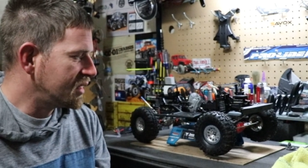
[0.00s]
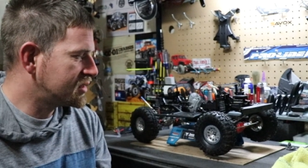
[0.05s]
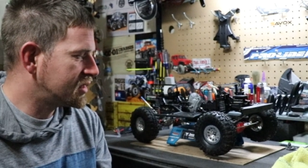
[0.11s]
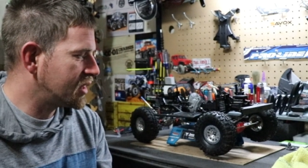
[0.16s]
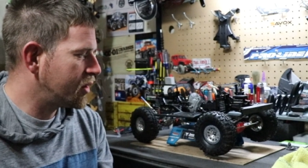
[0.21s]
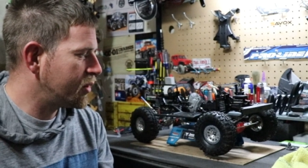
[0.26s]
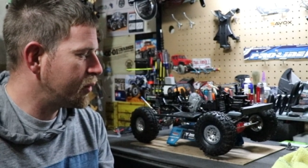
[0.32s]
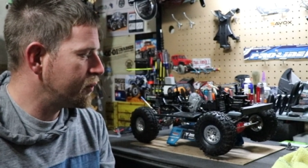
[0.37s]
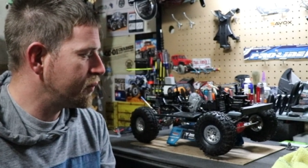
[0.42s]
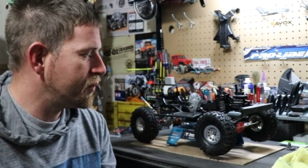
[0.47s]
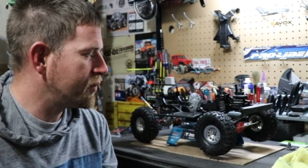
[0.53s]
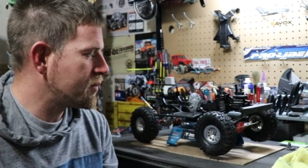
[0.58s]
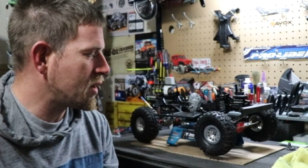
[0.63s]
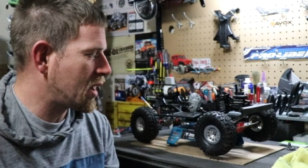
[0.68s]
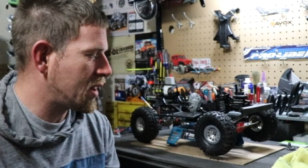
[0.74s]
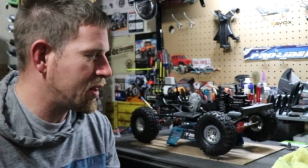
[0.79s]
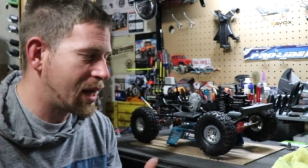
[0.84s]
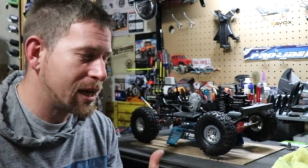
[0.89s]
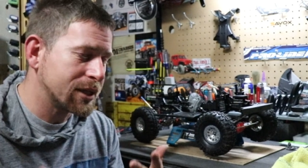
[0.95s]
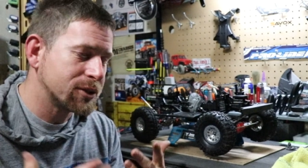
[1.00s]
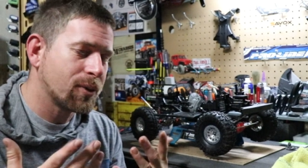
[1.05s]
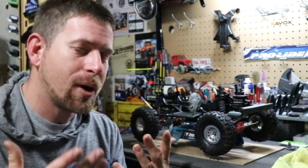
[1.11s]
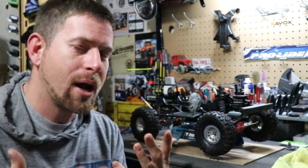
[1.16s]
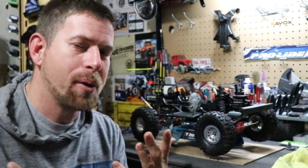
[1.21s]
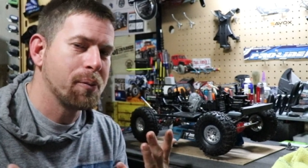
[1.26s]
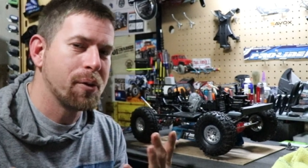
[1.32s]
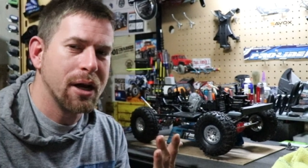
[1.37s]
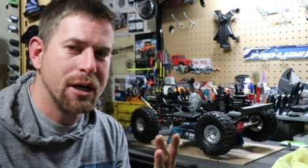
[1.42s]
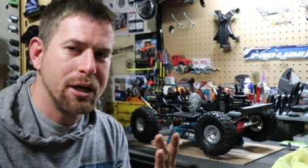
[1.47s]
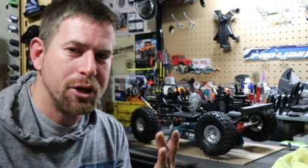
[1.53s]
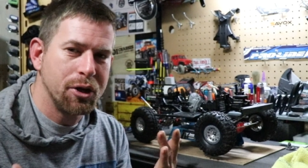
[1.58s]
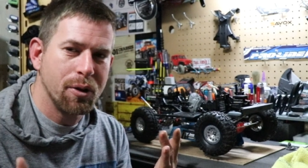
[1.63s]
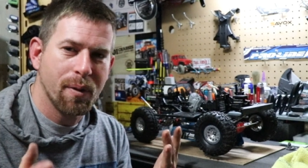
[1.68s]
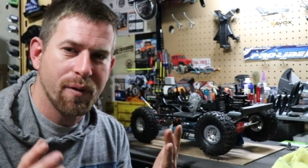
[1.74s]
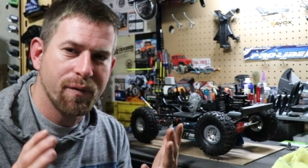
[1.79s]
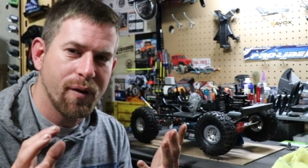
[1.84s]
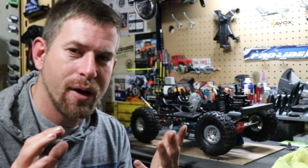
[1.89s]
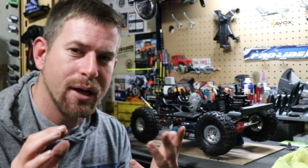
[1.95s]
So that's what I wanted to
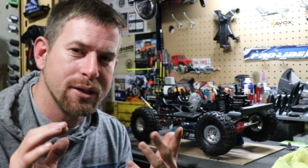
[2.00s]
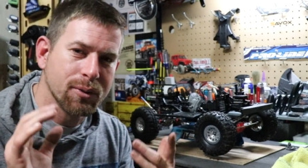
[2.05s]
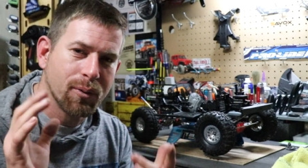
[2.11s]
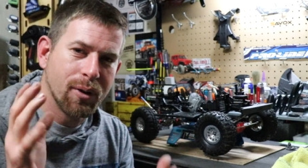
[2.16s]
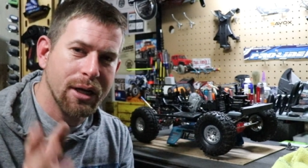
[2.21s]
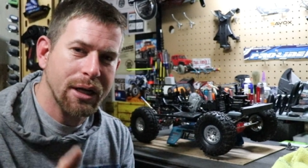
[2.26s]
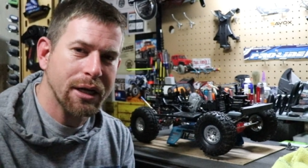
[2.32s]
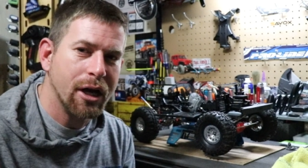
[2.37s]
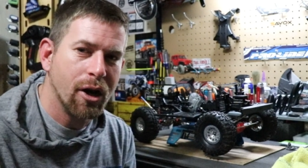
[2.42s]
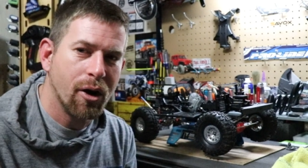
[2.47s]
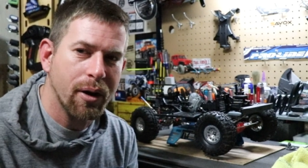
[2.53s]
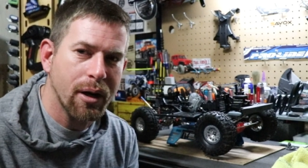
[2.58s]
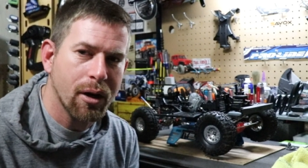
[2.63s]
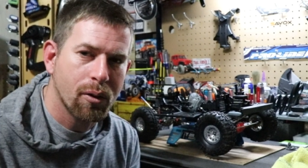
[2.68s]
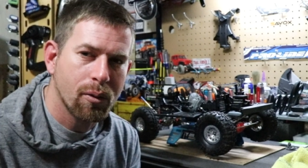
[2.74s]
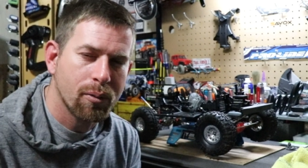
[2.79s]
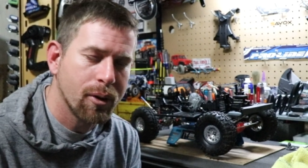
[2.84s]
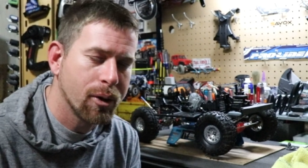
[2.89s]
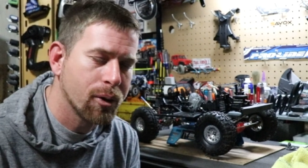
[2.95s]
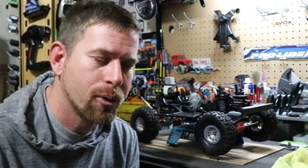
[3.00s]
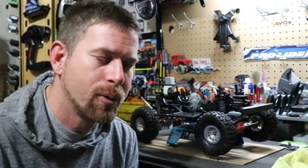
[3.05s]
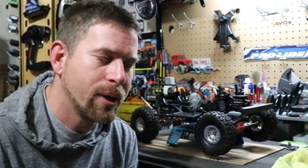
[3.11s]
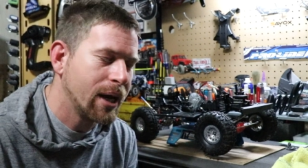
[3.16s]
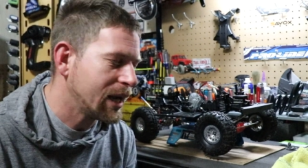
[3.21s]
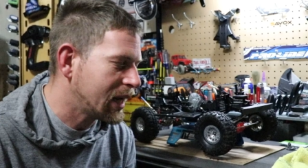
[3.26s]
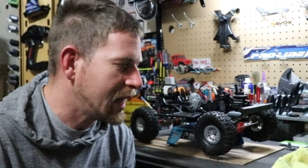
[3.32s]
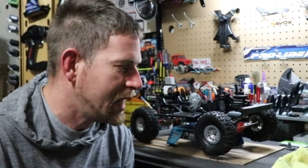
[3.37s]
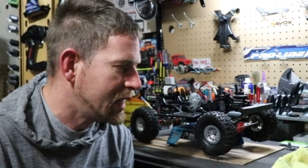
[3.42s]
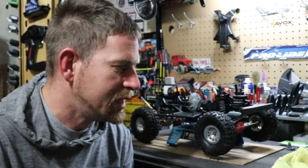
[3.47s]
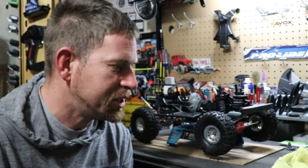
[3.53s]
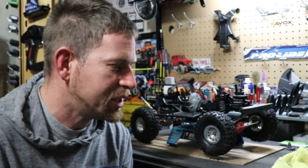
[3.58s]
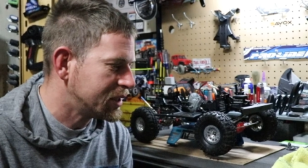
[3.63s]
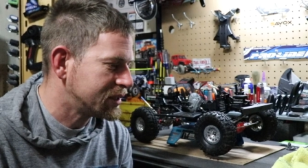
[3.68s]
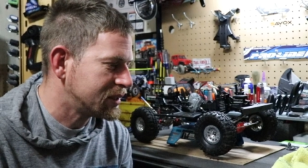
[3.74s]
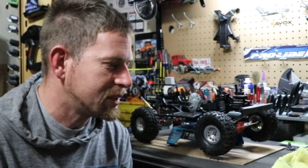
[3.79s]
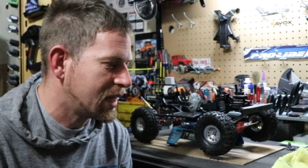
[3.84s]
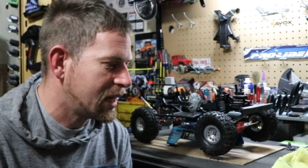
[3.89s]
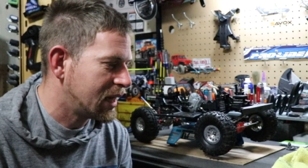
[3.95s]
do, my friends. I wanted to get on here real quick and
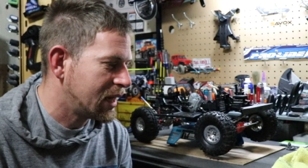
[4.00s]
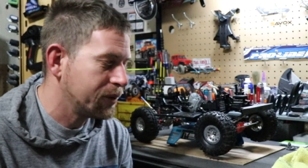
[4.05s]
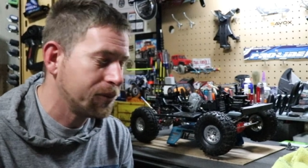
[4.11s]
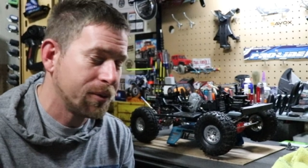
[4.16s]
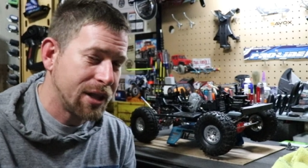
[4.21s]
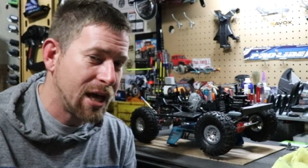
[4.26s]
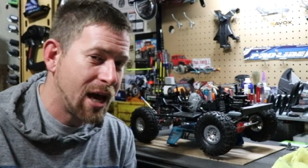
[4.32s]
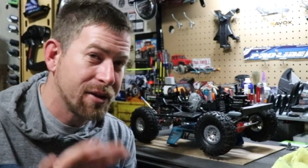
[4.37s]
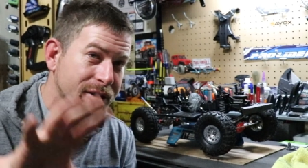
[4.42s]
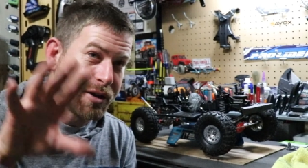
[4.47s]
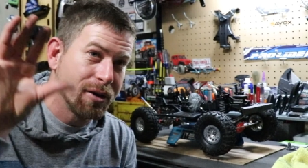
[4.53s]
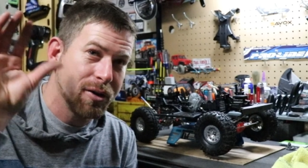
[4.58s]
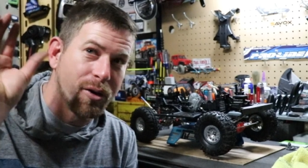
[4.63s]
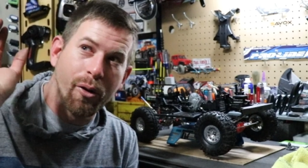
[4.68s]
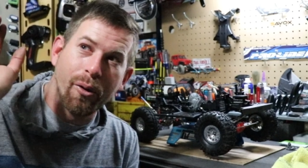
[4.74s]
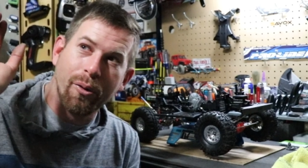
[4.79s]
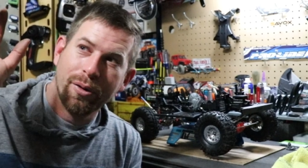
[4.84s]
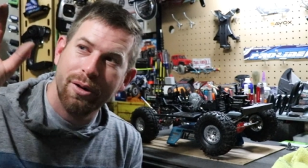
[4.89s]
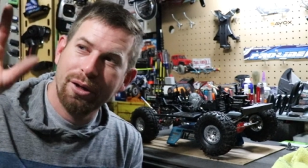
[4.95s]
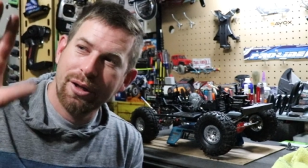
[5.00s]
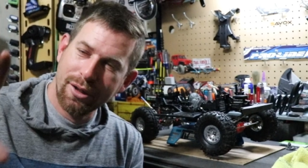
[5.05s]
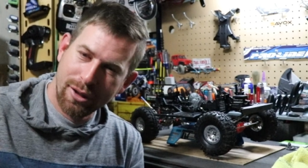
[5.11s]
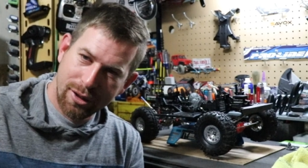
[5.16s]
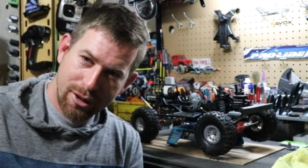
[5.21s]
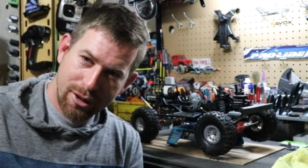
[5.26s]
just uh, without the whole